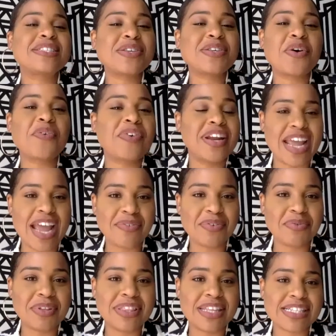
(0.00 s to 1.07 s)
so funny.
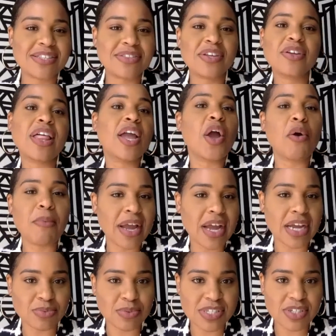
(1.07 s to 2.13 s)
Everyone thinks, they're like, oh my gosh,
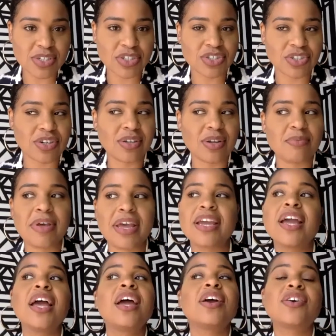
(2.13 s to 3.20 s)
what's in your journal? I'm like,
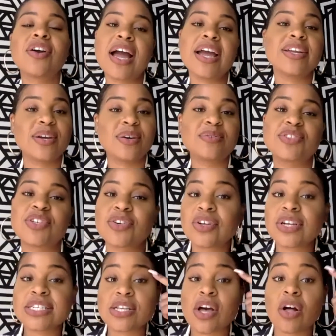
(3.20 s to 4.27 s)
bro, I don't journal.
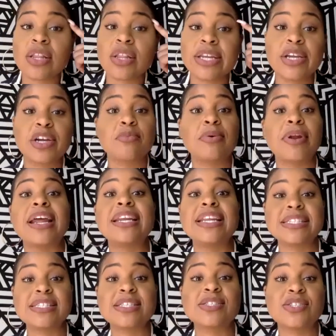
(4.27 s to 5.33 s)
It's all in here, but I
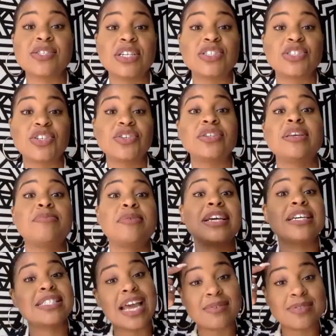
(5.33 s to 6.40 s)
need to start journaling because
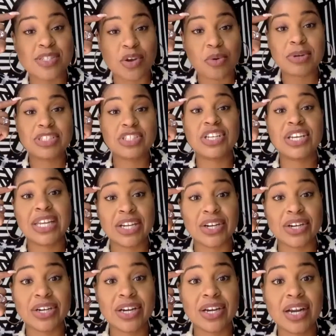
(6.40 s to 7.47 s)
I have so much in
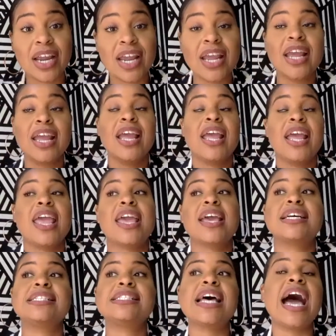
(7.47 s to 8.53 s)
here.
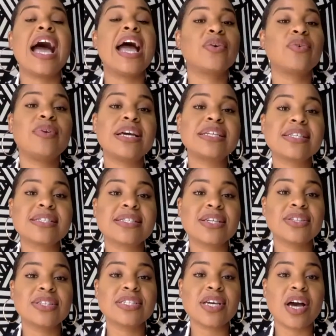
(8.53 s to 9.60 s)
And I don't
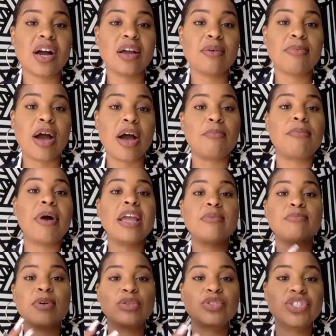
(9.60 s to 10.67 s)
necessarily talk about my
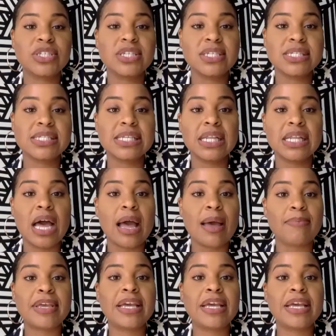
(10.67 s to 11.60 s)
emotions a lot because